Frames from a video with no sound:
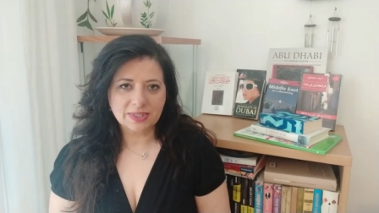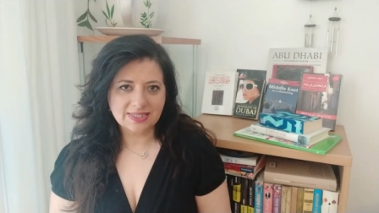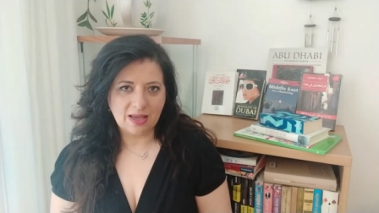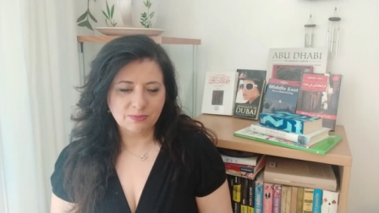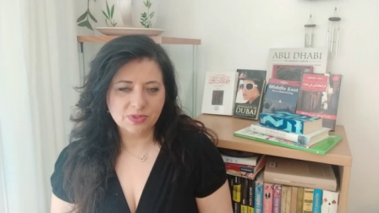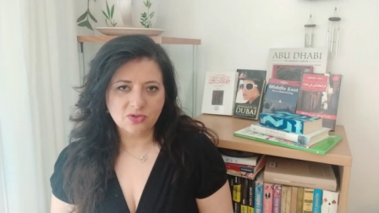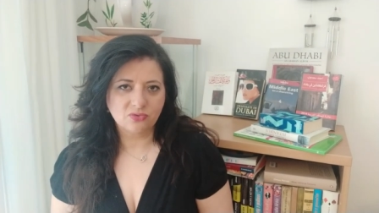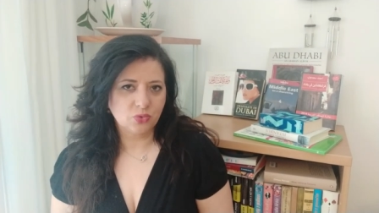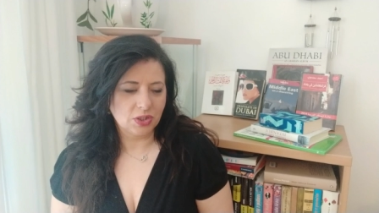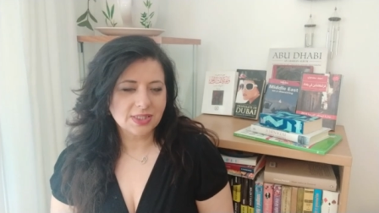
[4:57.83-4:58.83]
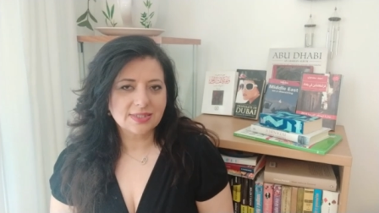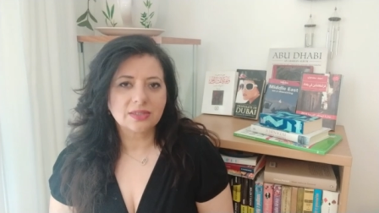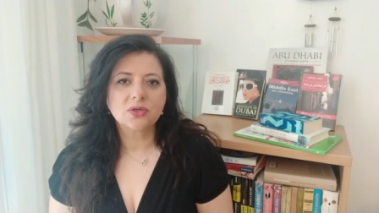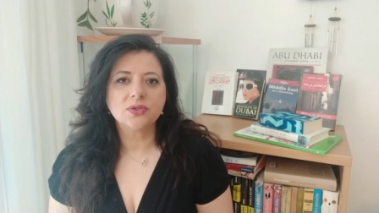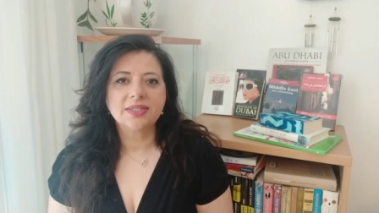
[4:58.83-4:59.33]
examples of words
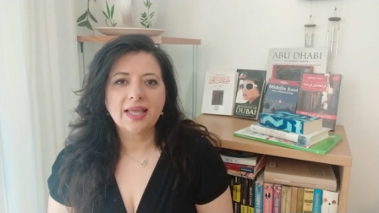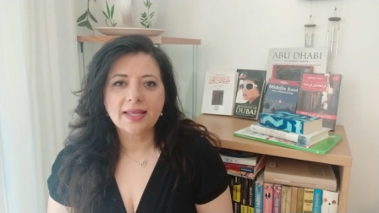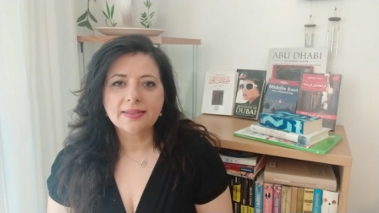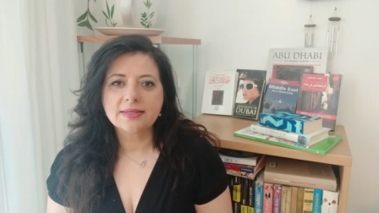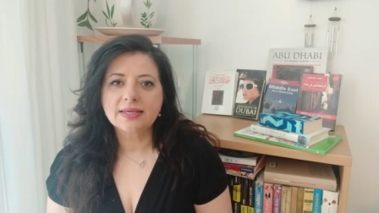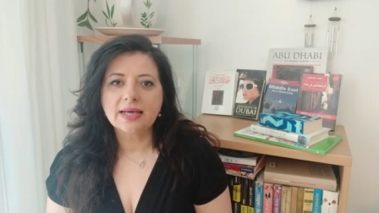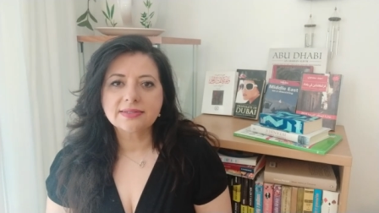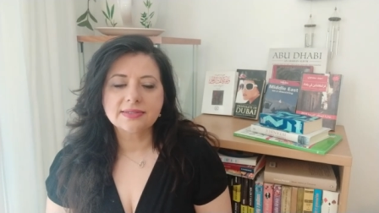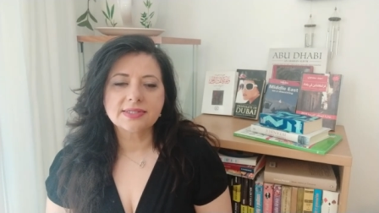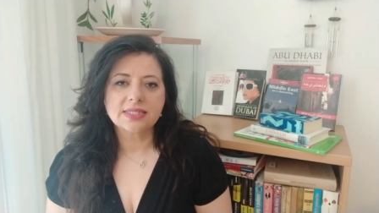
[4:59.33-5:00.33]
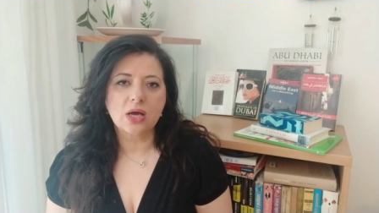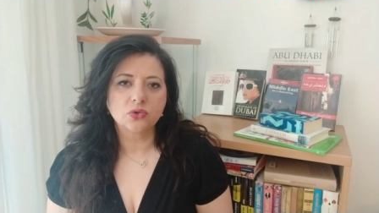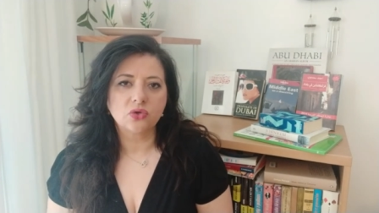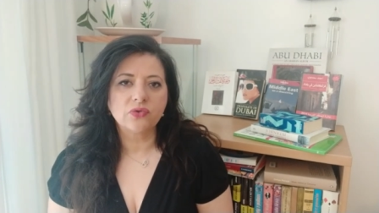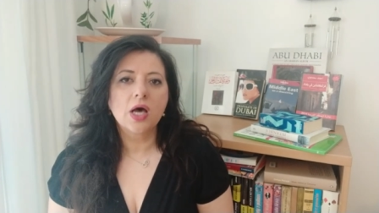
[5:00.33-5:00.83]
that contain the guttural
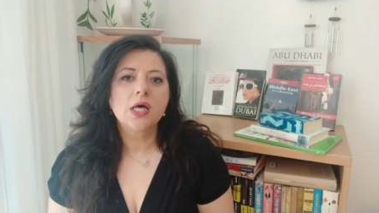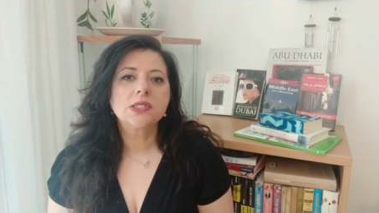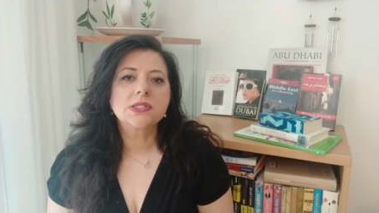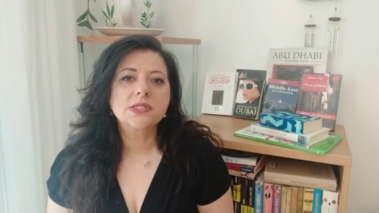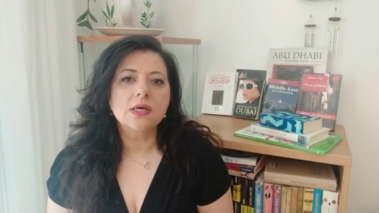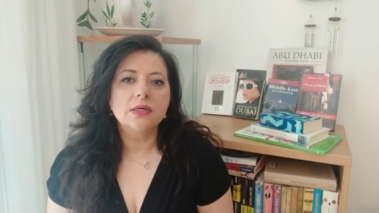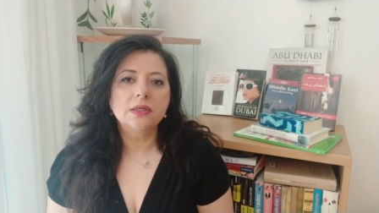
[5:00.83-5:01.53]
sound of S.